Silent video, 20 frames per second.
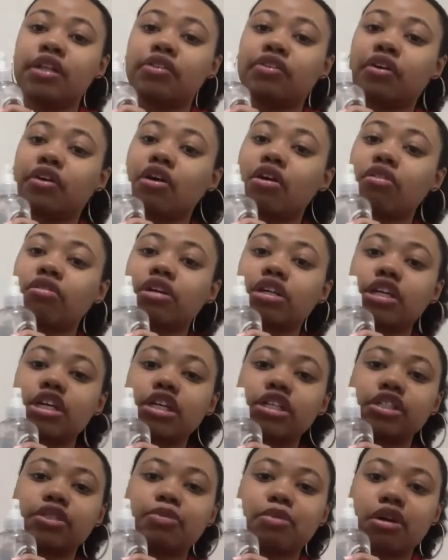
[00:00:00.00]
coconut
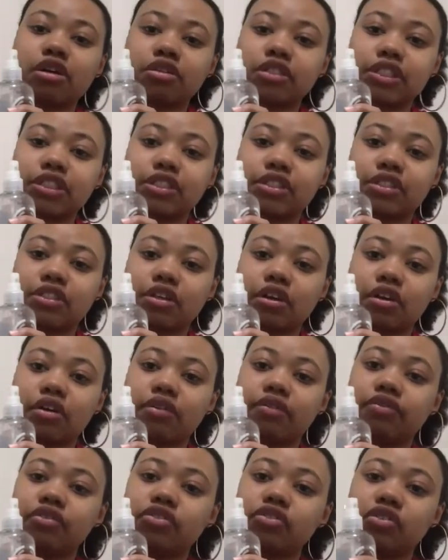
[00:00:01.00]
smells and stuff,
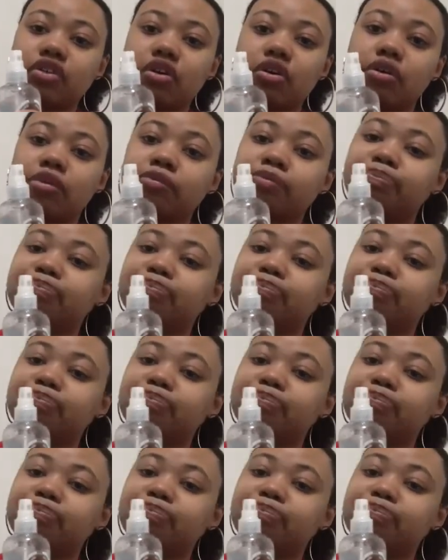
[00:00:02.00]
so